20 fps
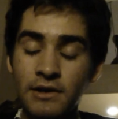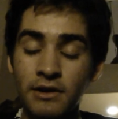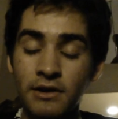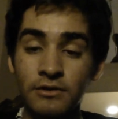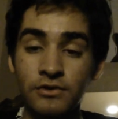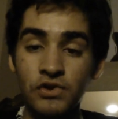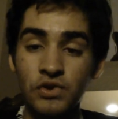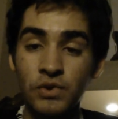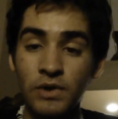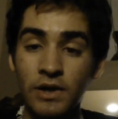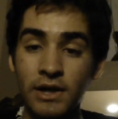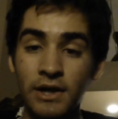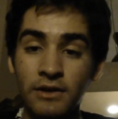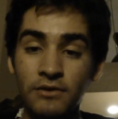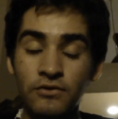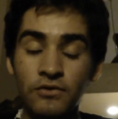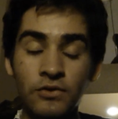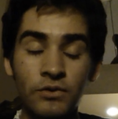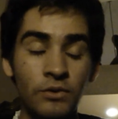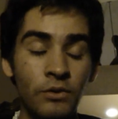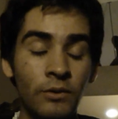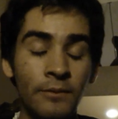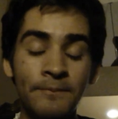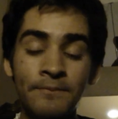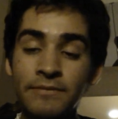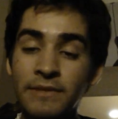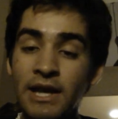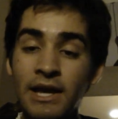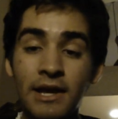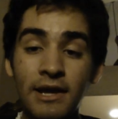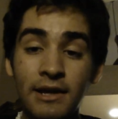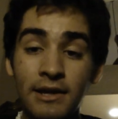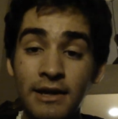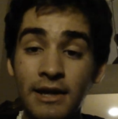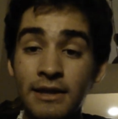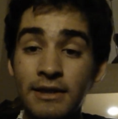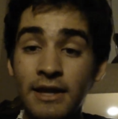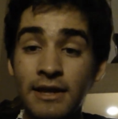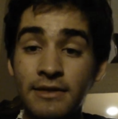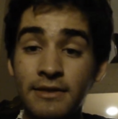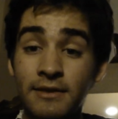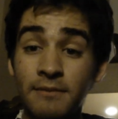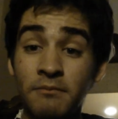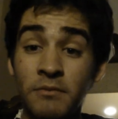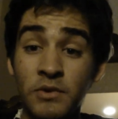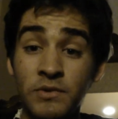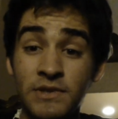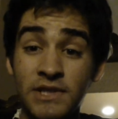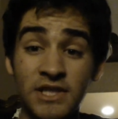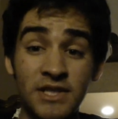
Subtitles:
on trying to get the most